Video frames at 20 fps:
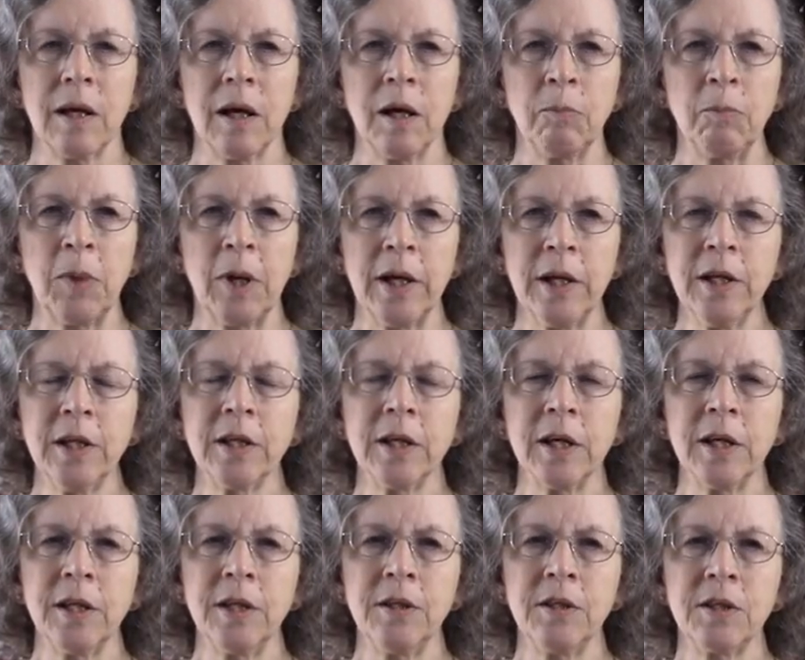Applied
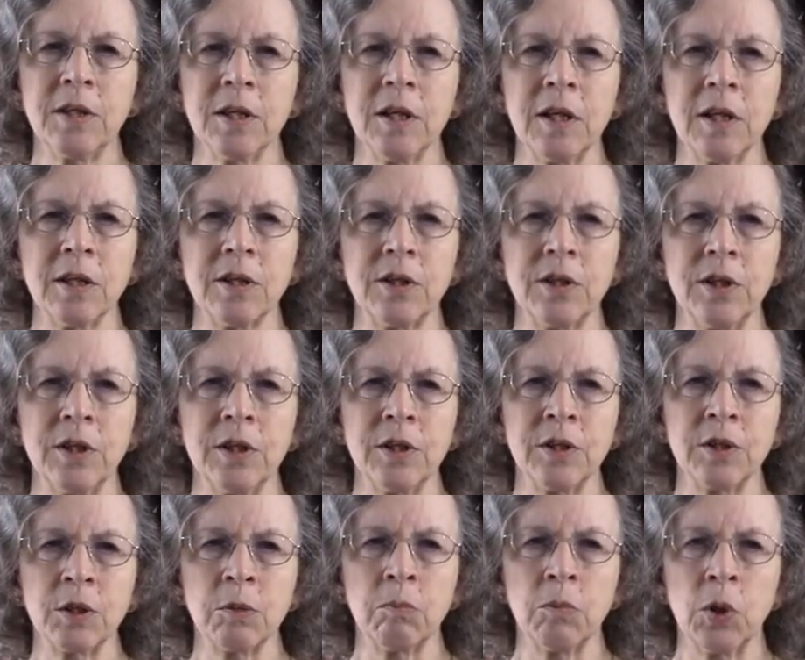kinesiology
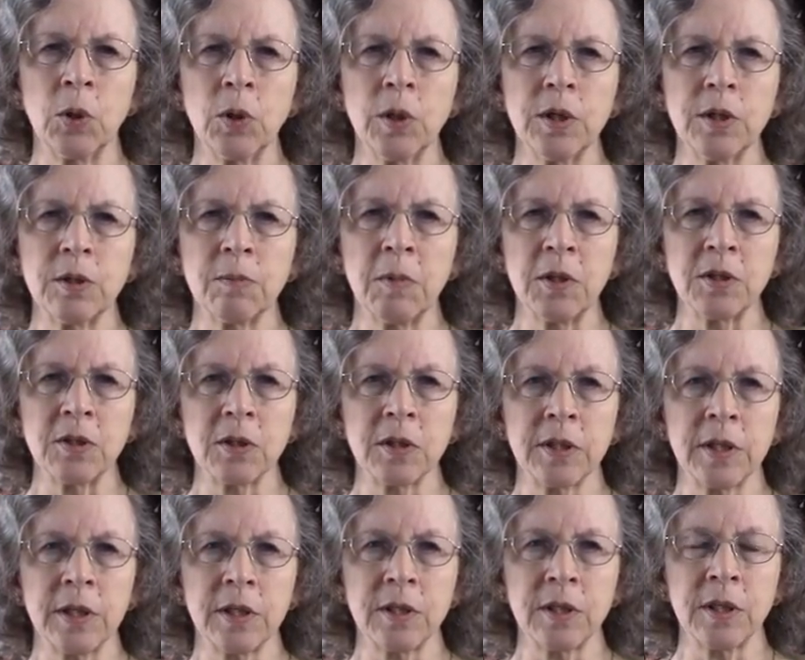is a bogus muscle
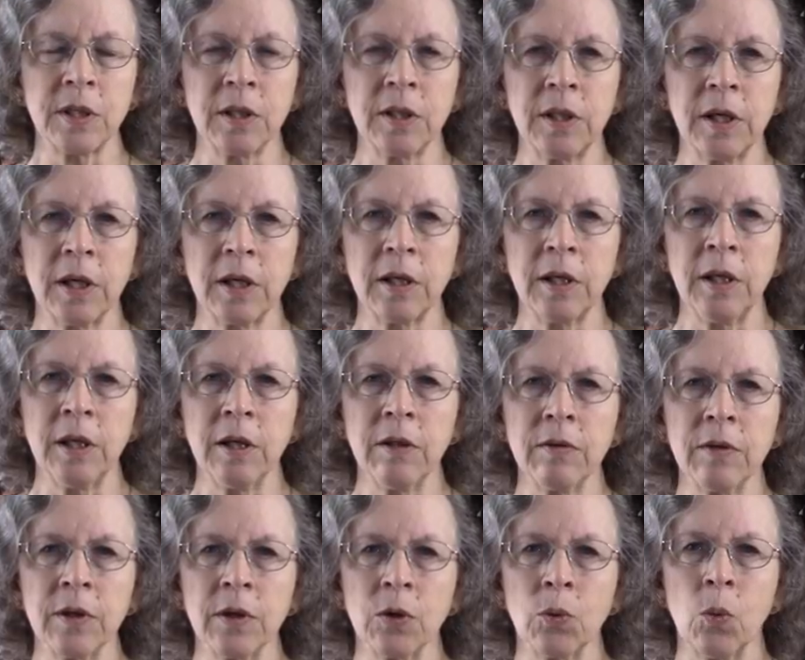testing
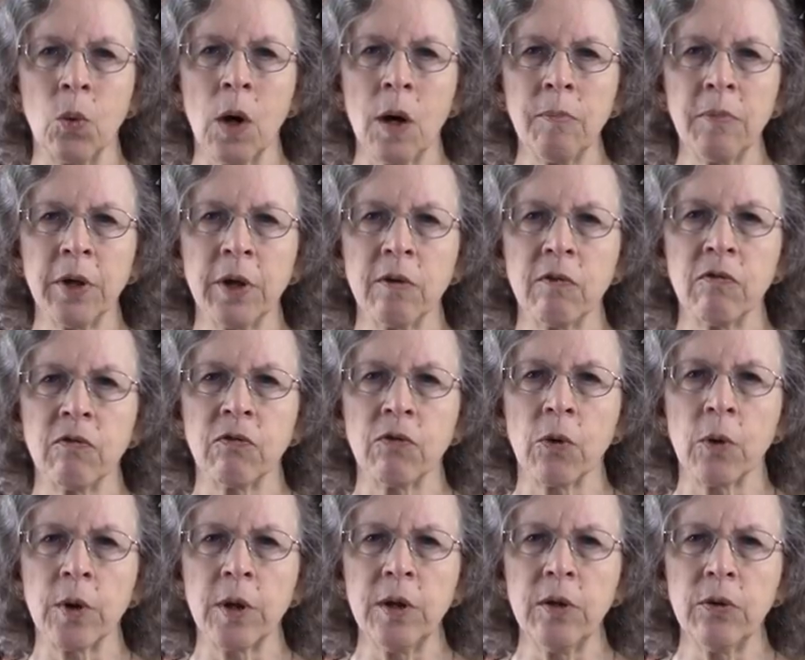technique that a whopping
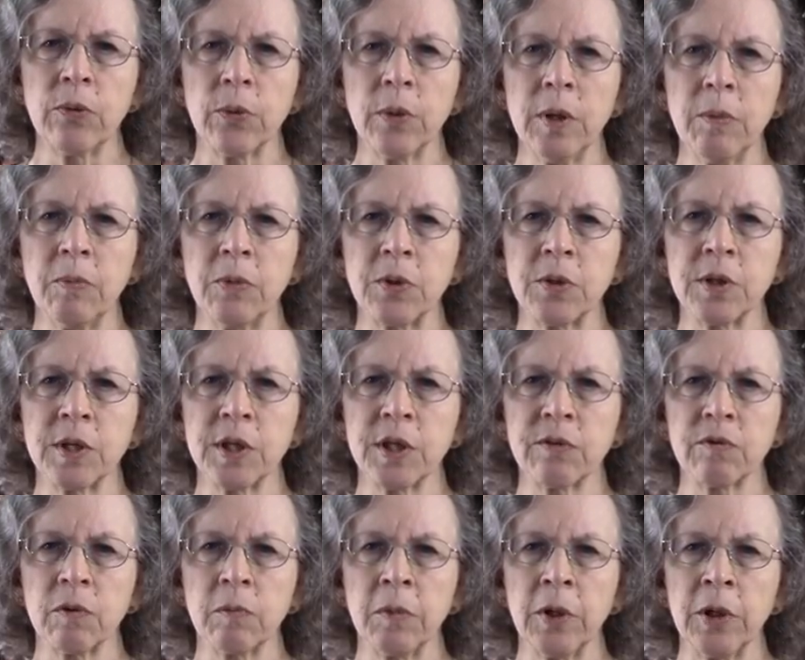forty-three percent
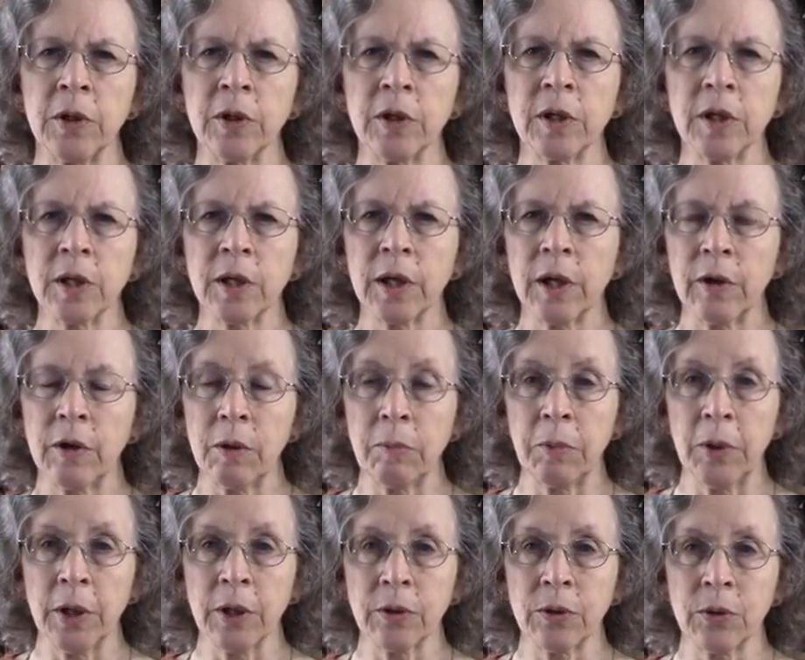of American
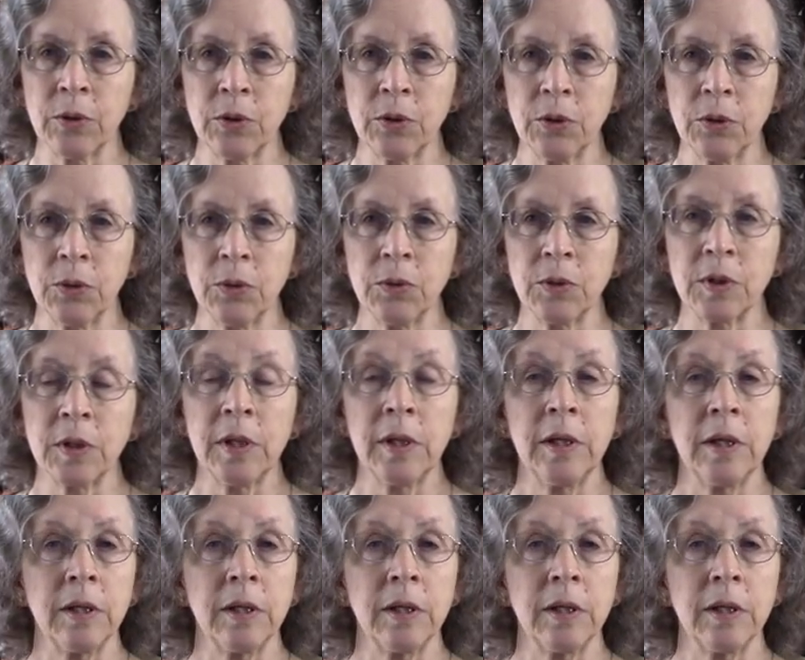chiropractors use